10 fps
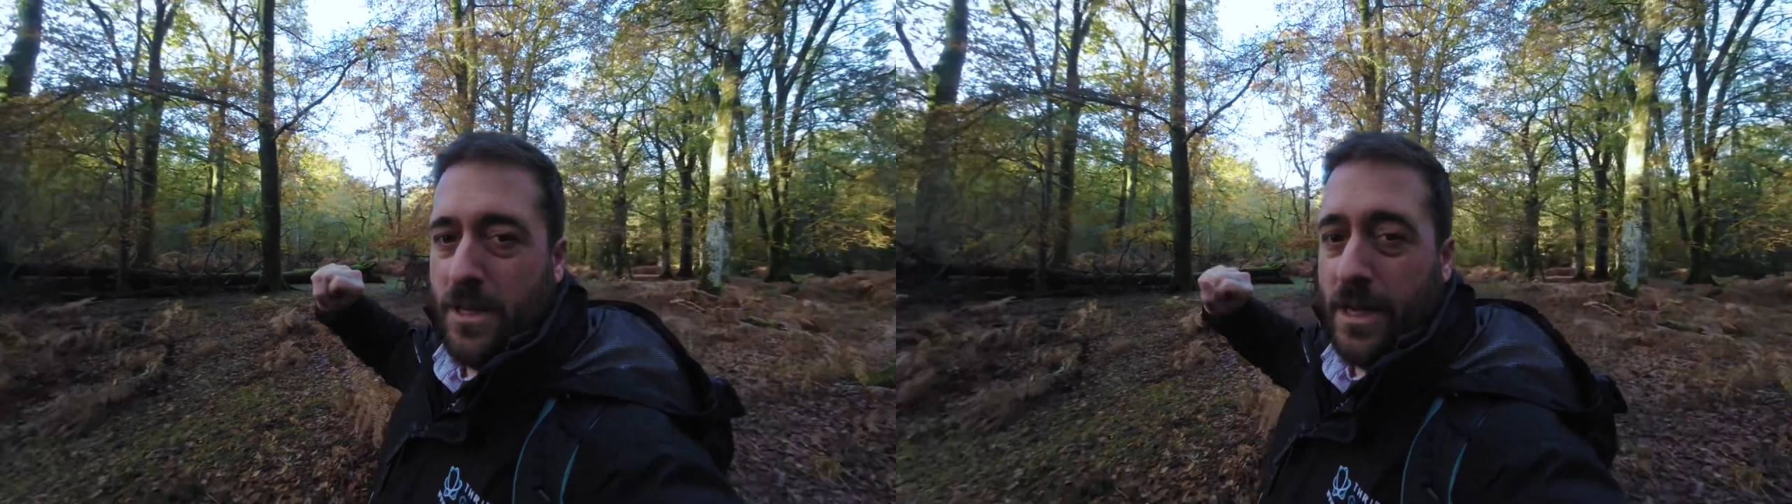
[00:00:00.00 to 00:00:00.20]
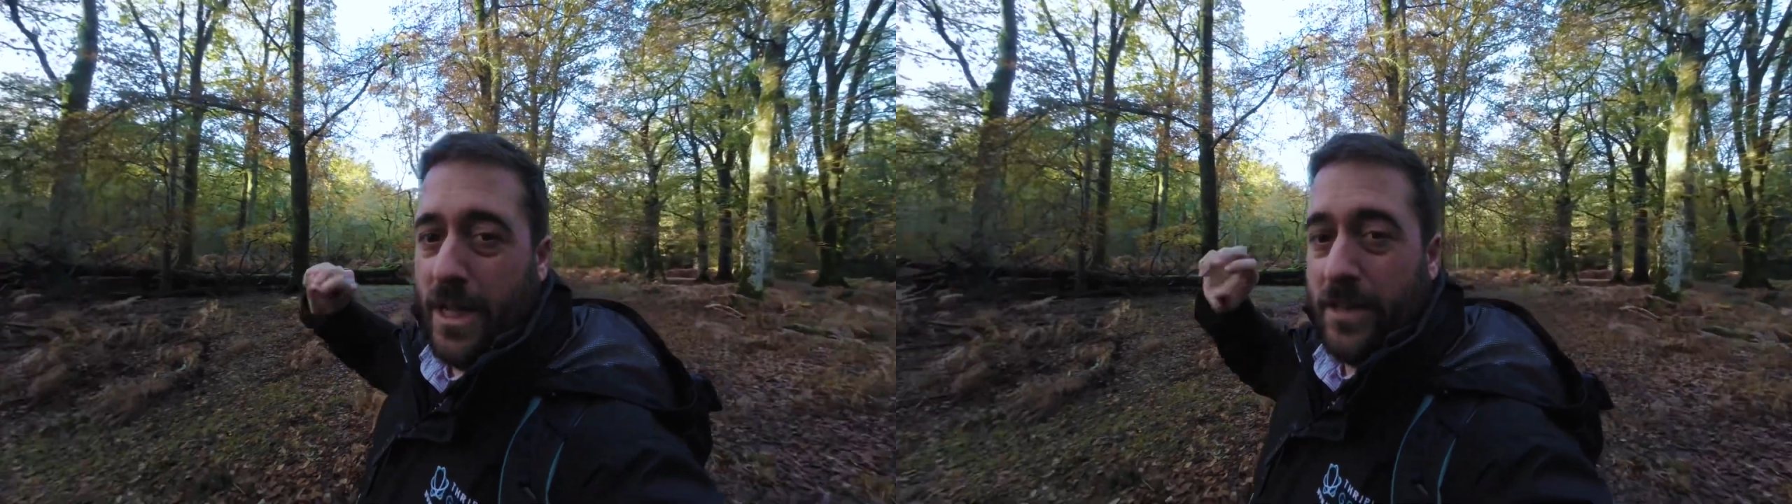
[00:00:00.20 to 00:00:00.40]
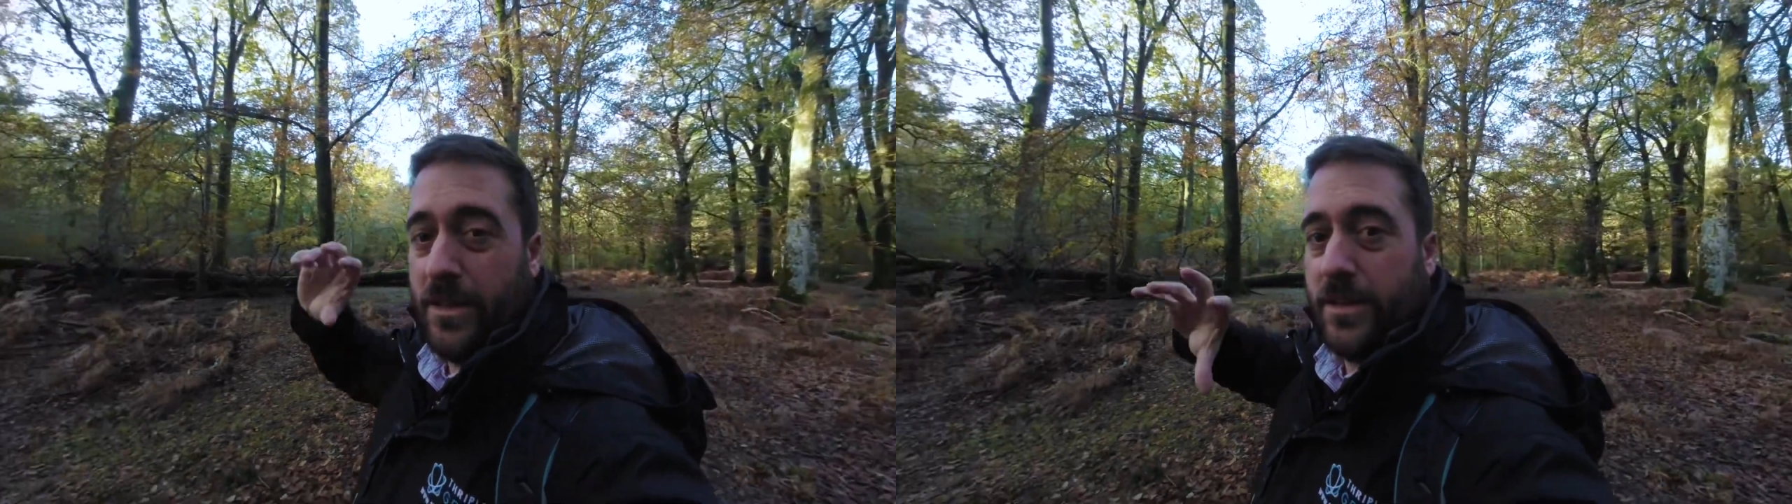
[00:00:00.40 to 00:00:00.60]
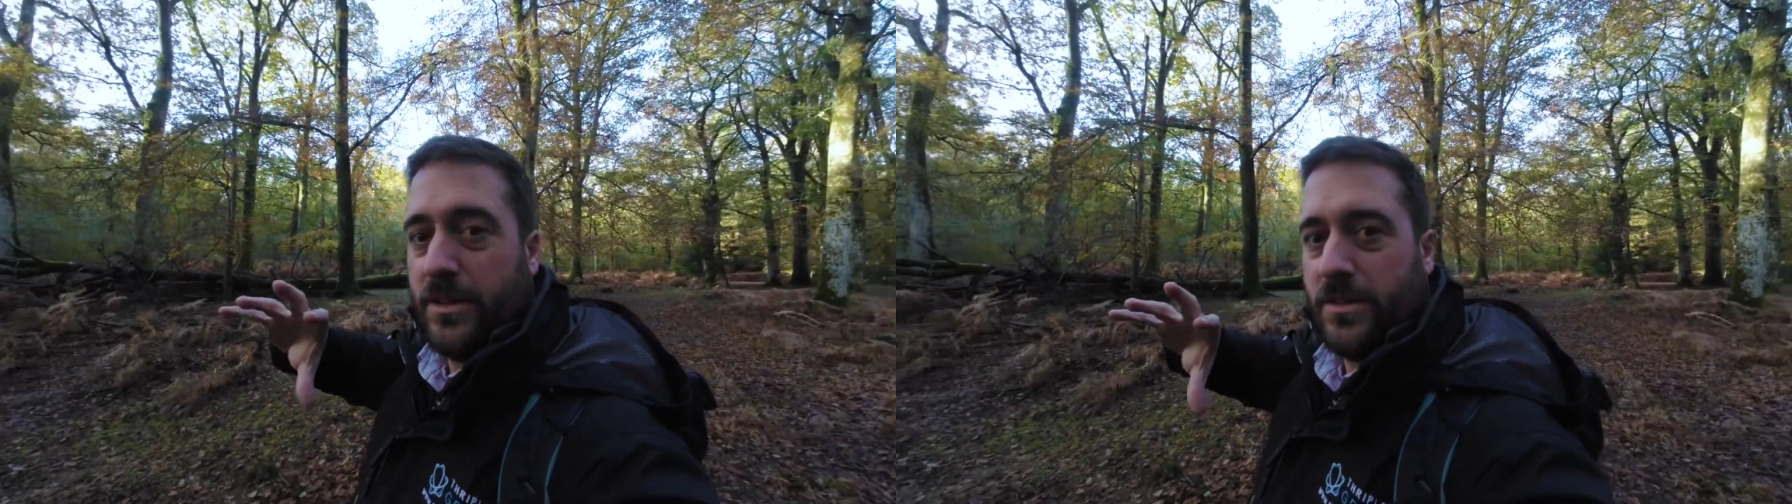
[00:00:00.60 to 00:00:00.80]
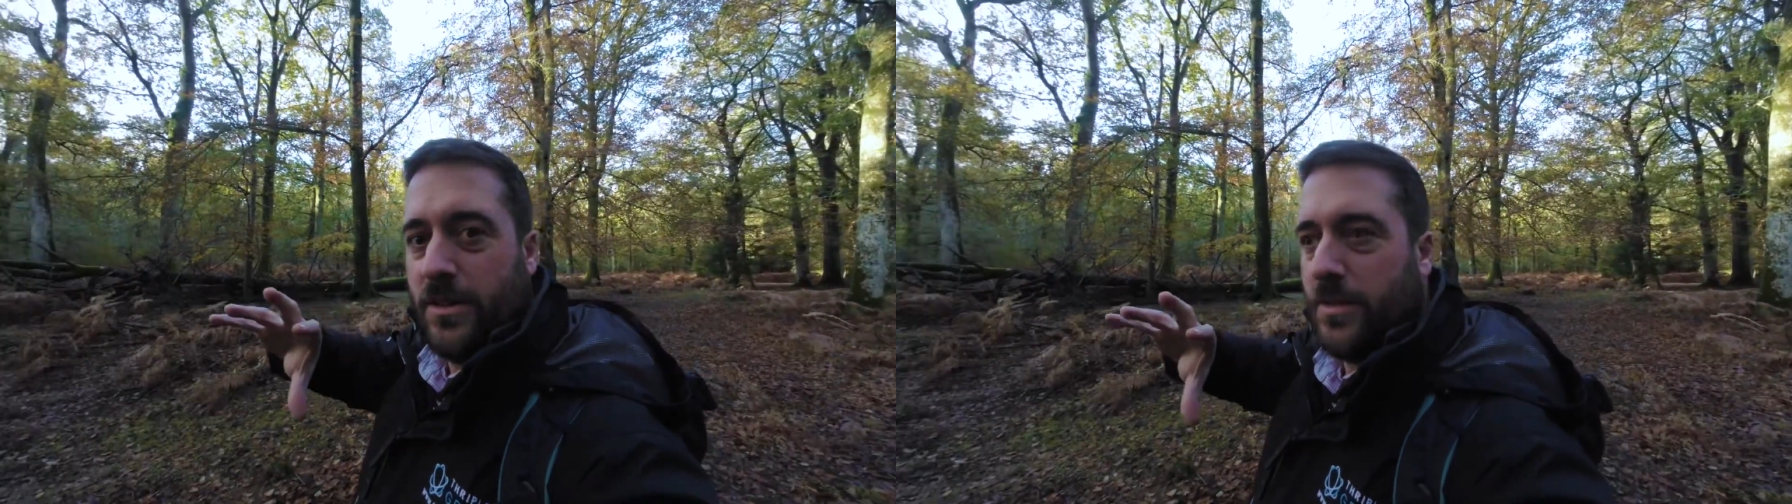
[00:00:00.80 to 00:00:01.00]

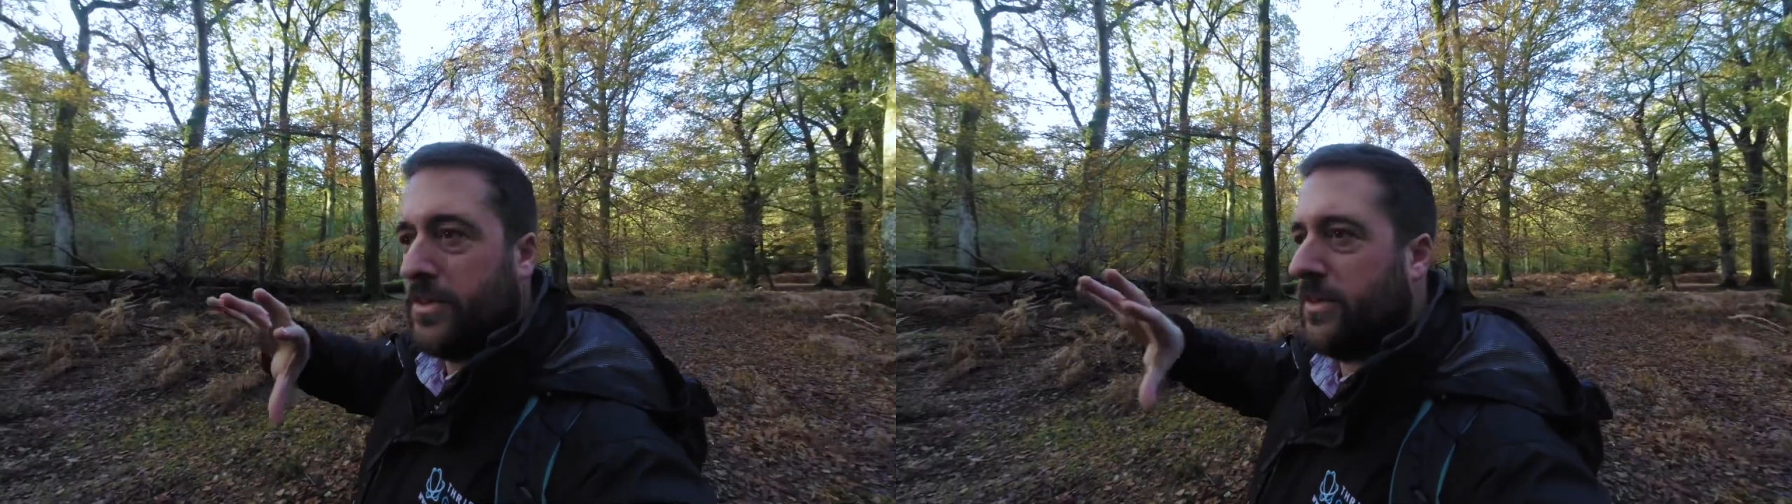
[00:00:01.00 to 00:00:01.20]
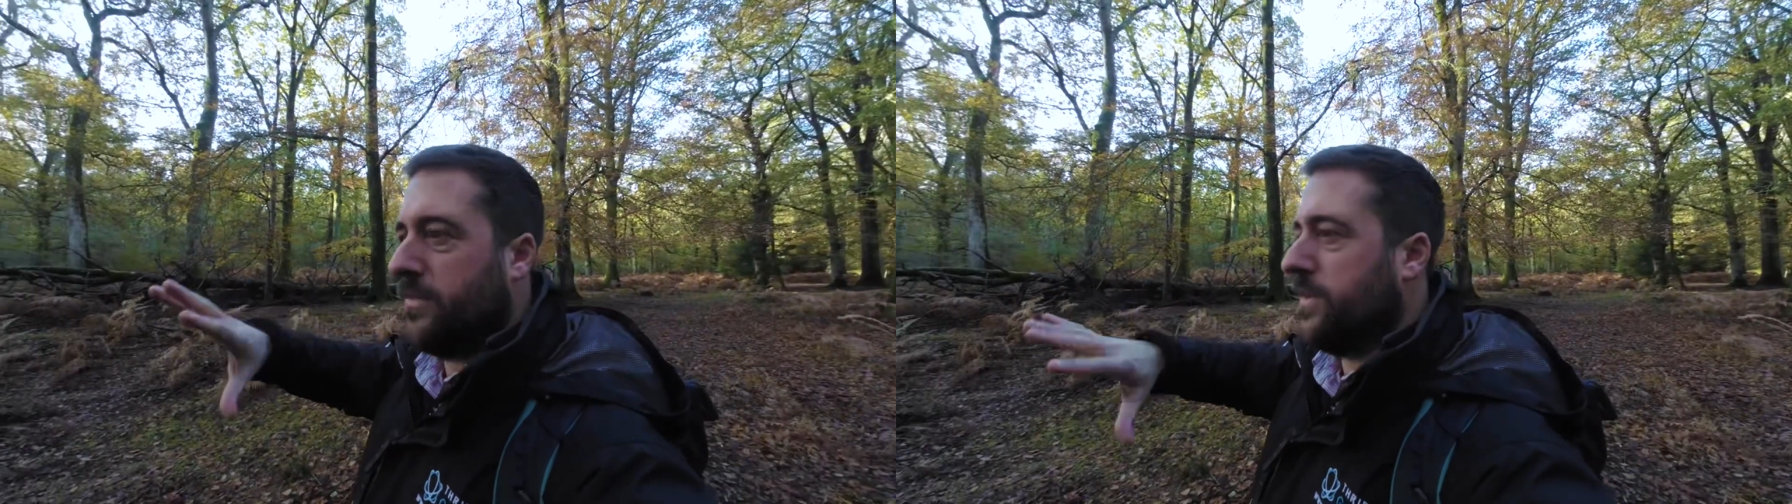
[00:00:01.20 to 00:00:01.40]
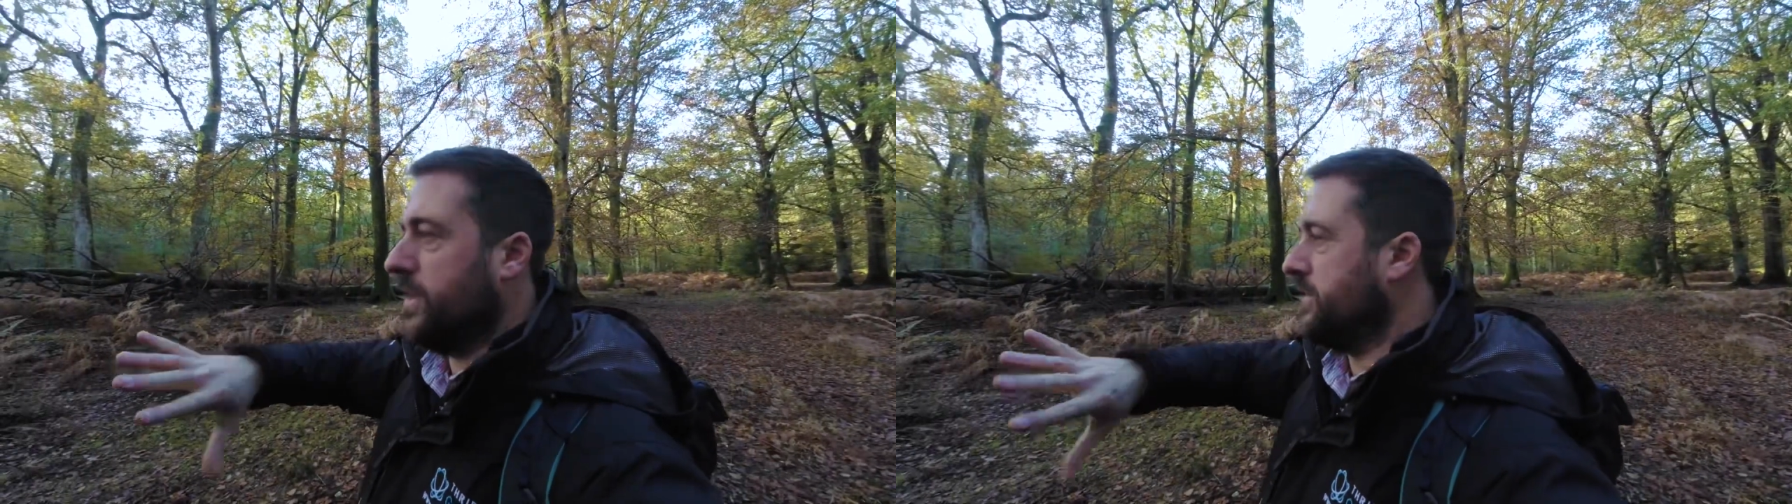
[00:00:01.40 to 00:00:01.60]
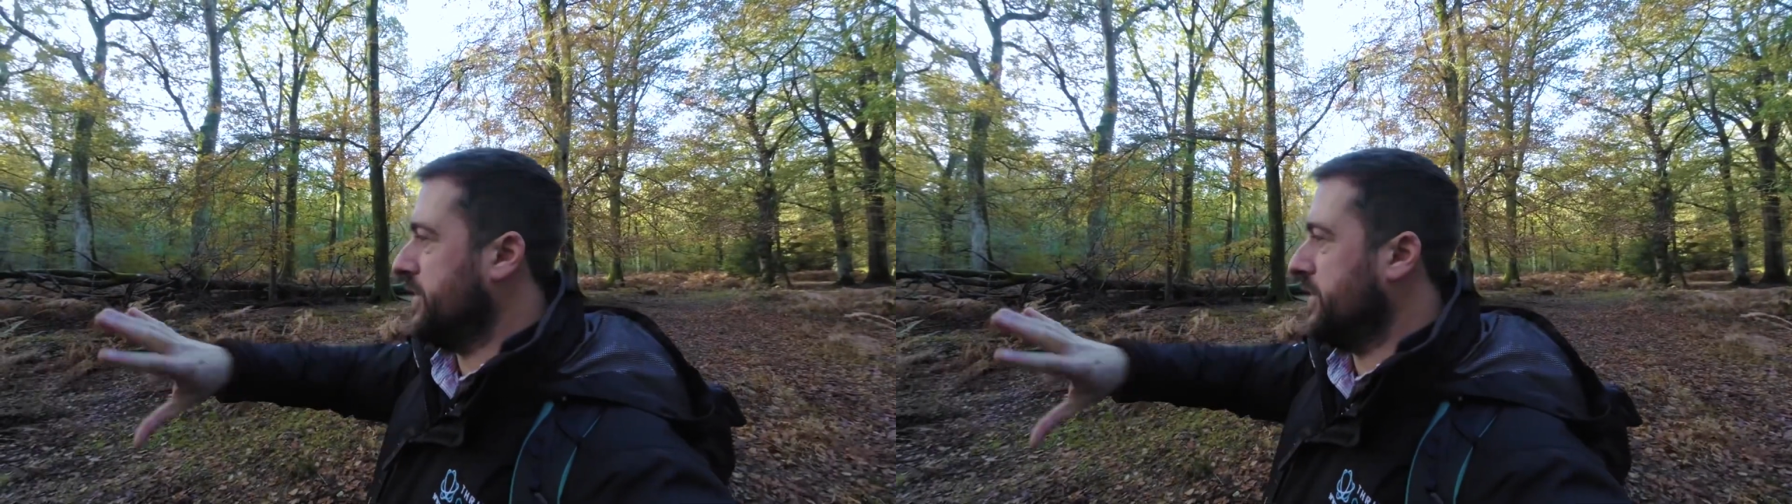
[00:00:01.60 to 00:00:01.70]
that obviously the ferns